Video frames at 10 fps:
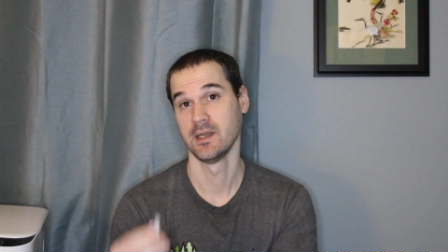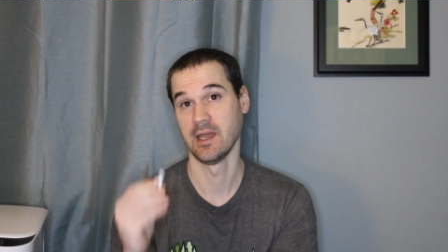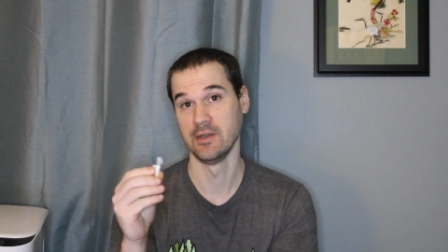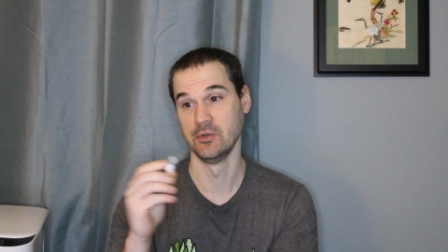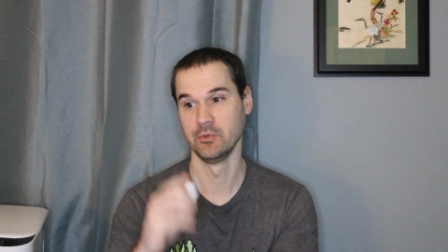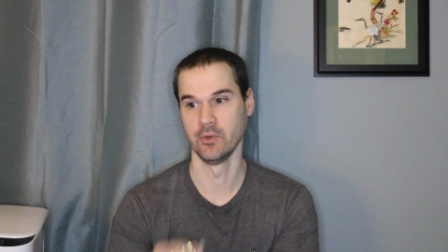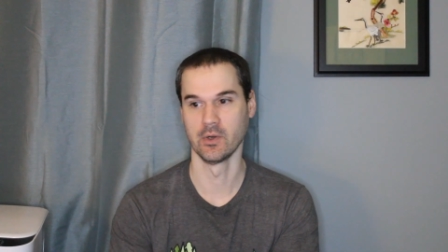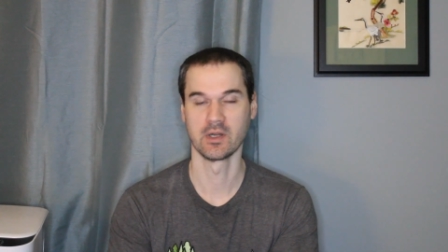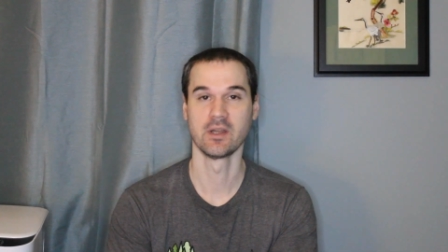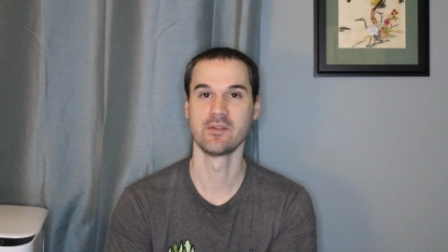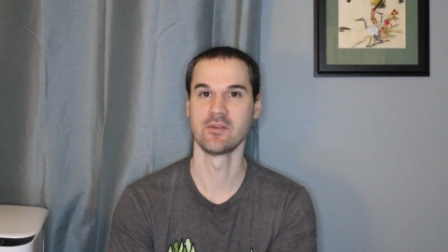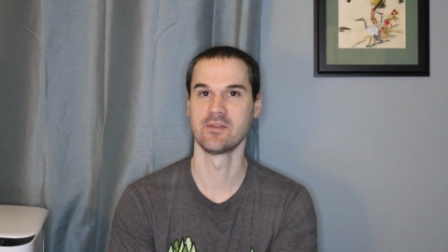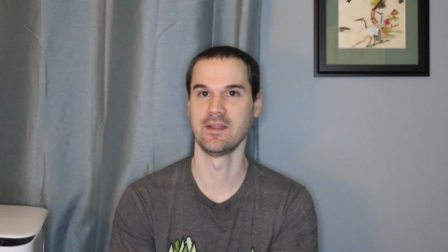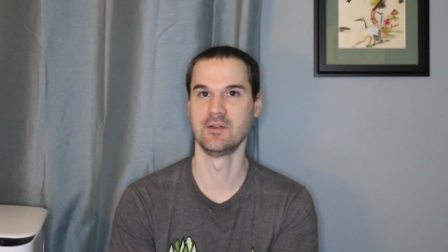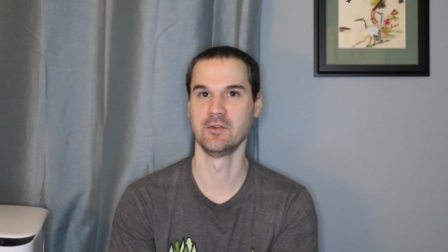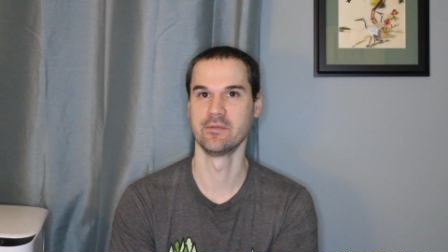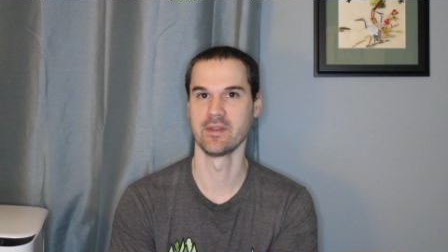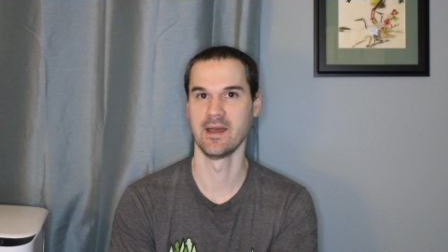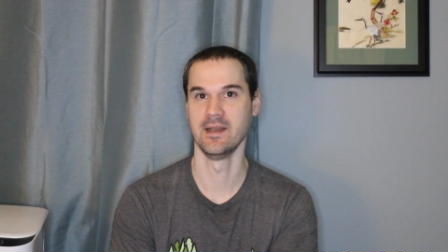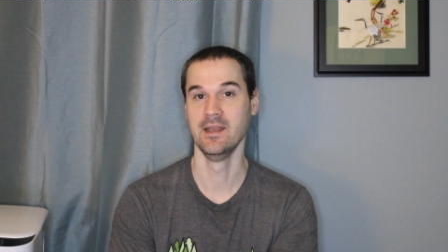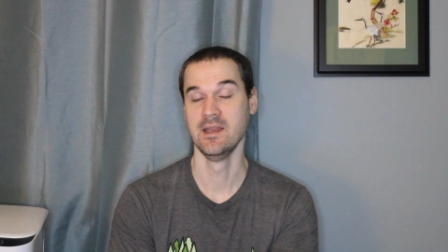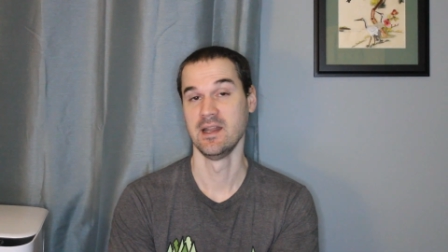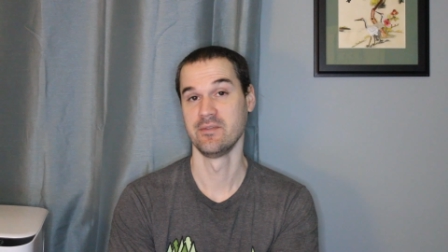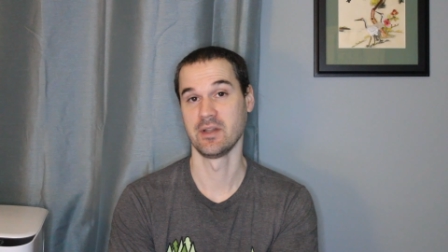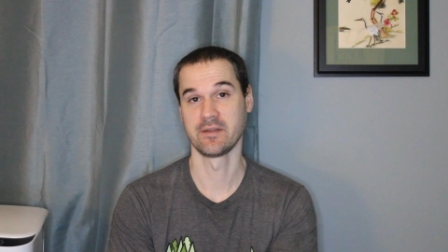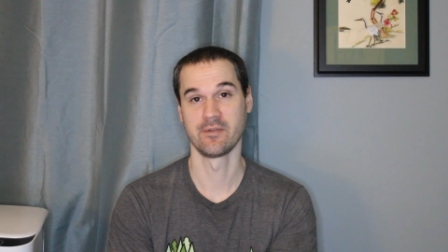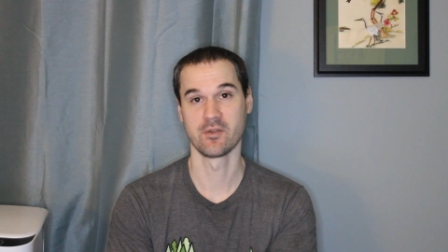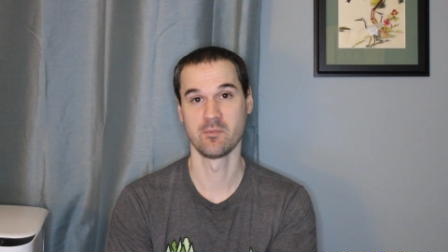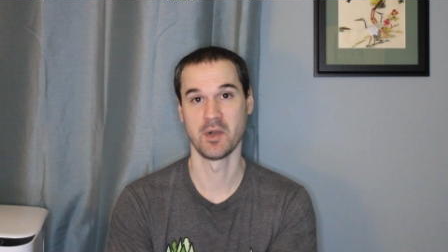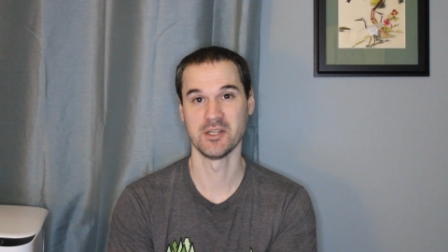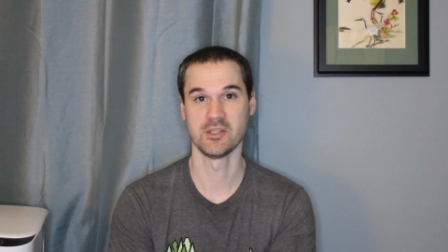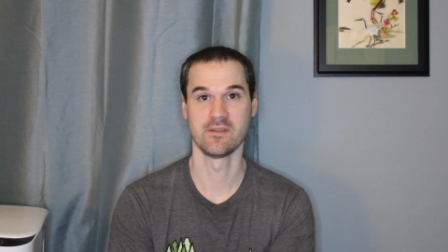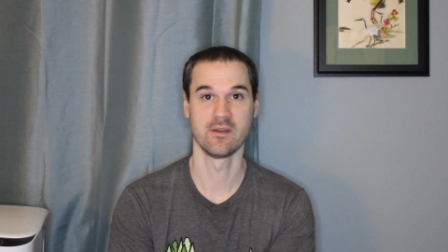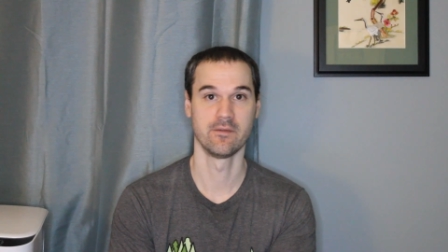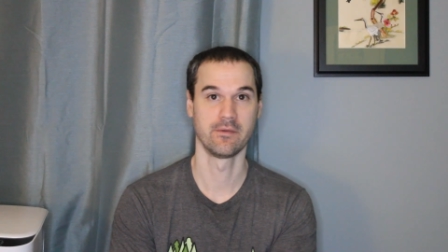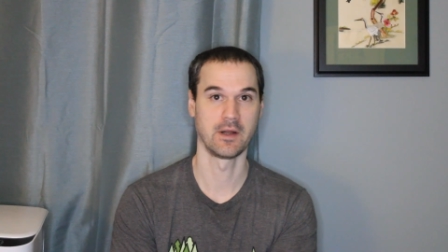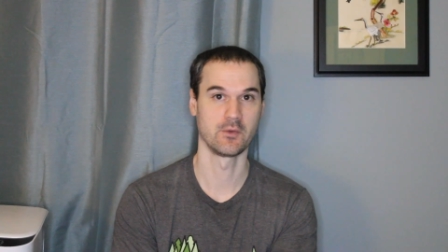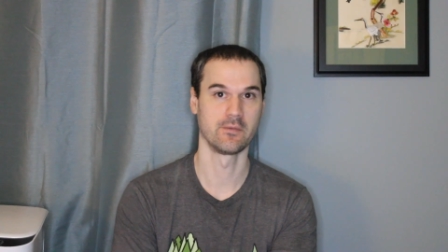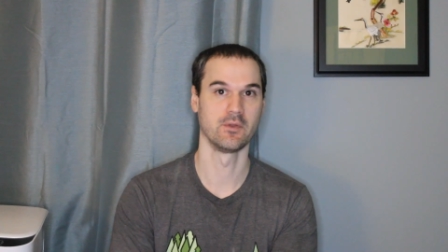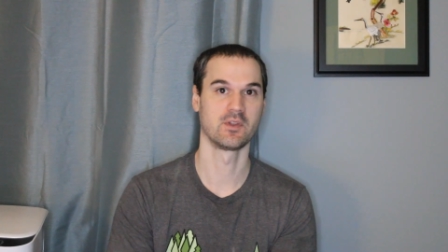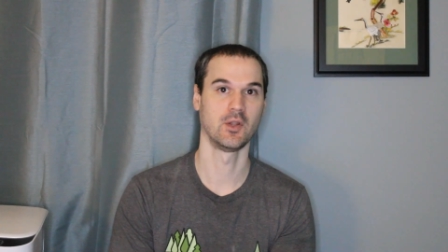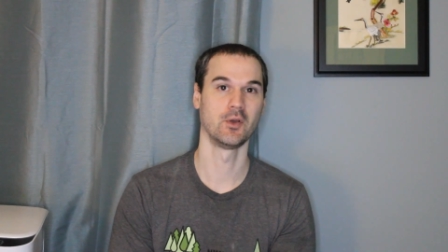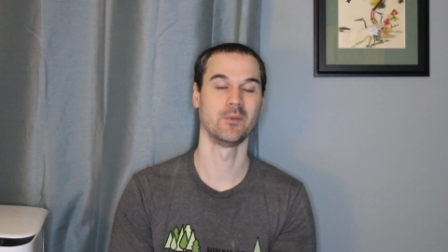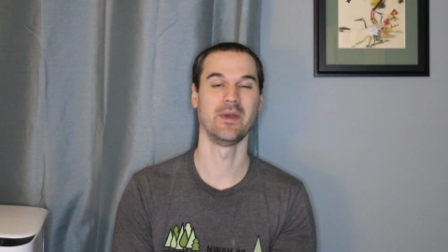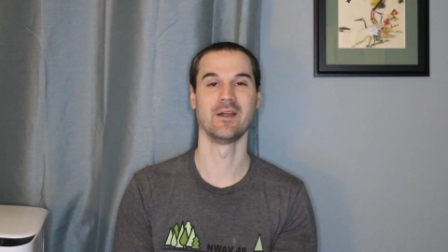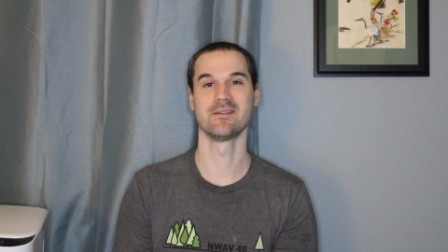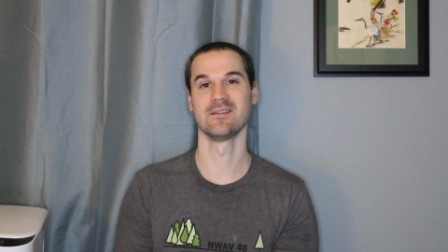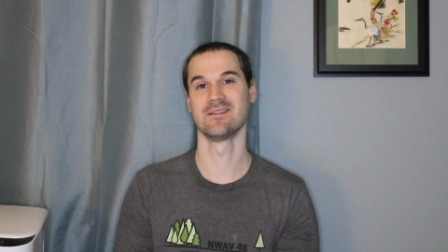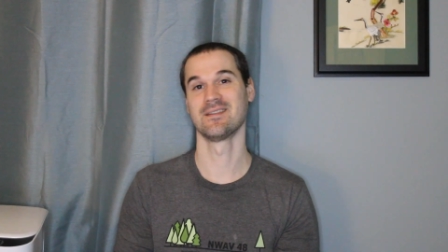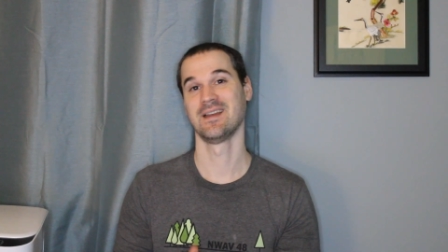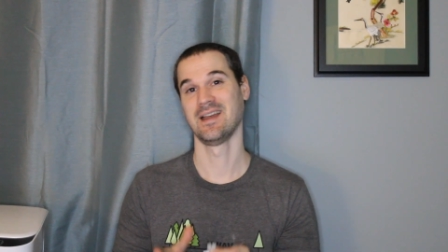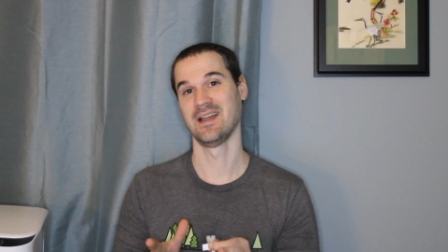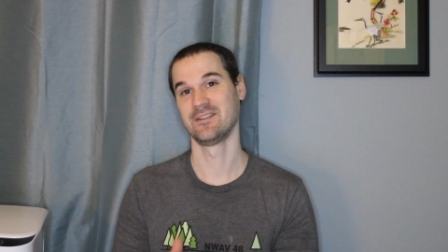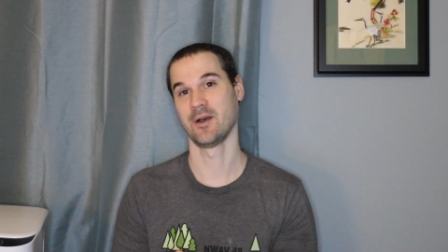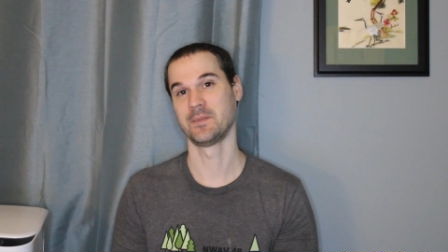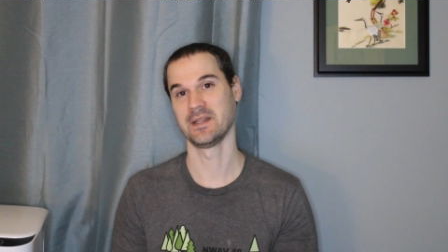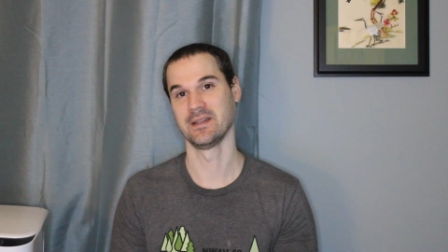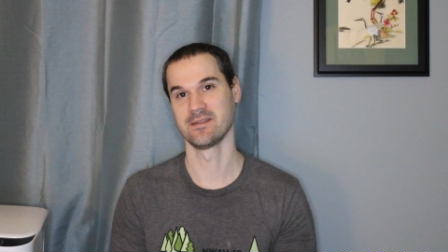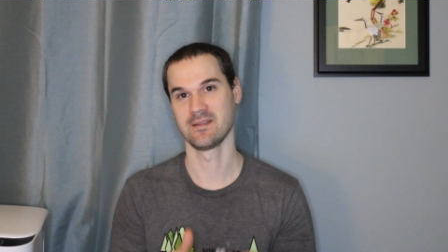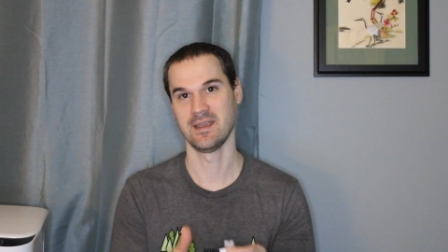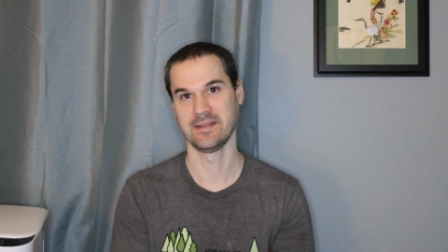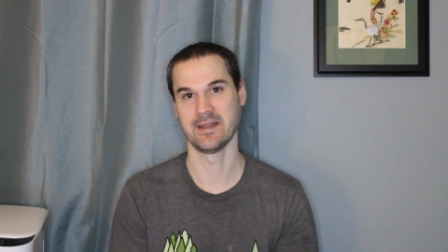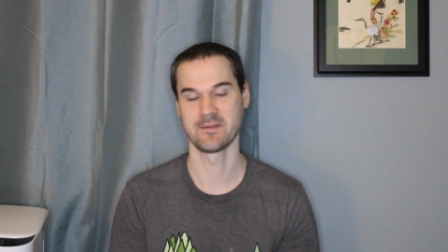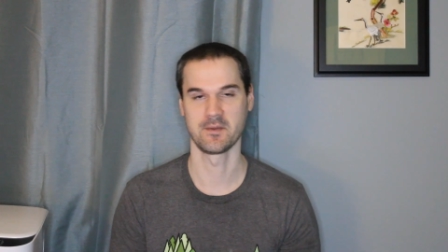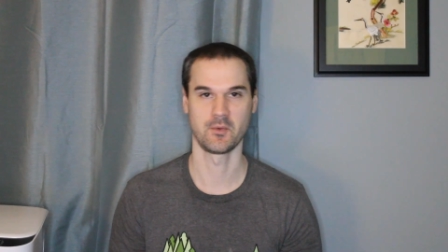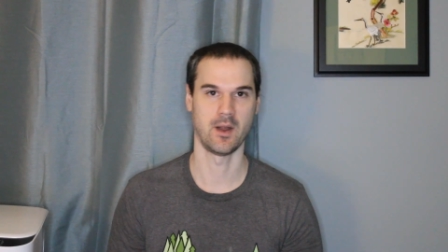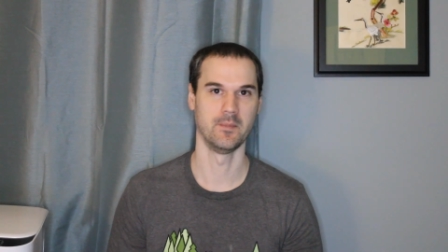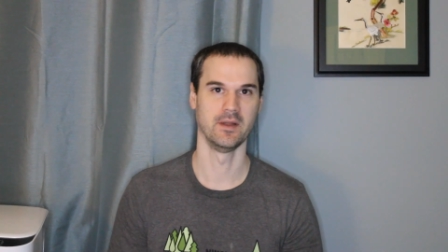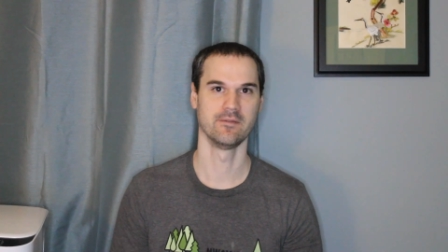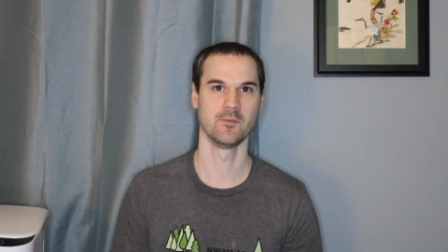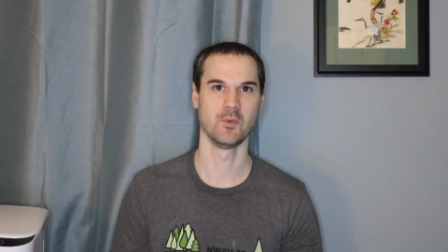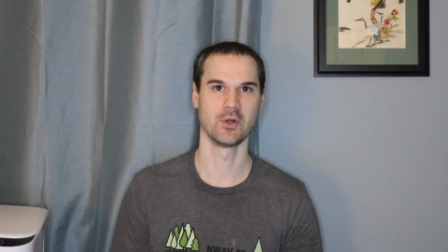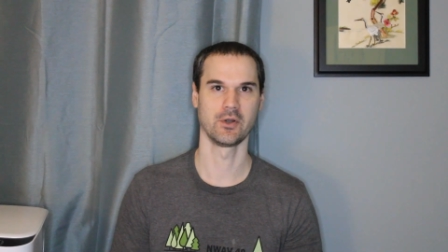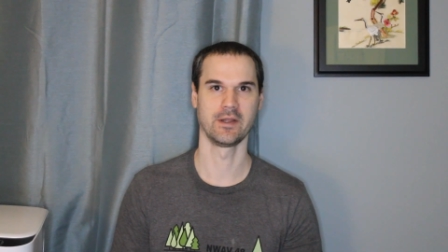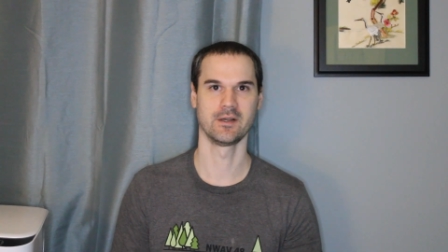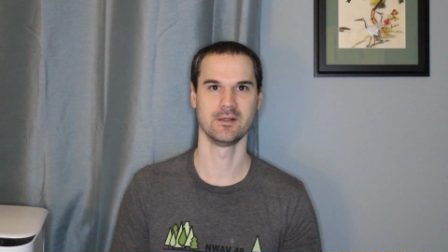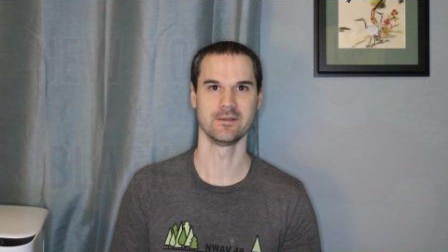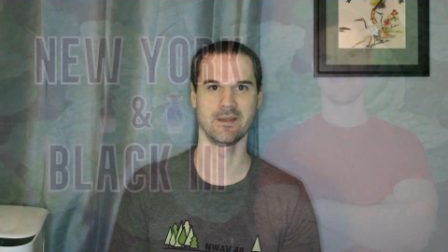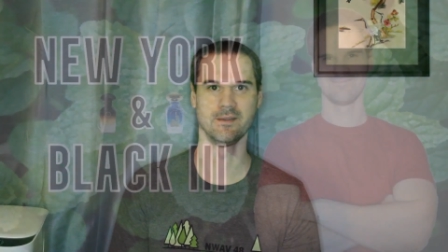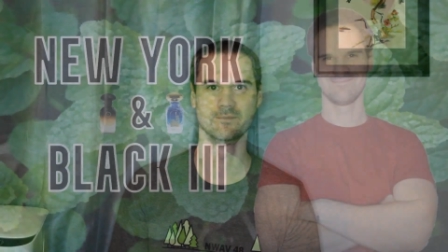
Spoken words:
and New York, so stay tuned for that. If you like First Impressions, fragrance reviews, cologne comparisons, and top 10 lists, hit that subscribe button for more great content.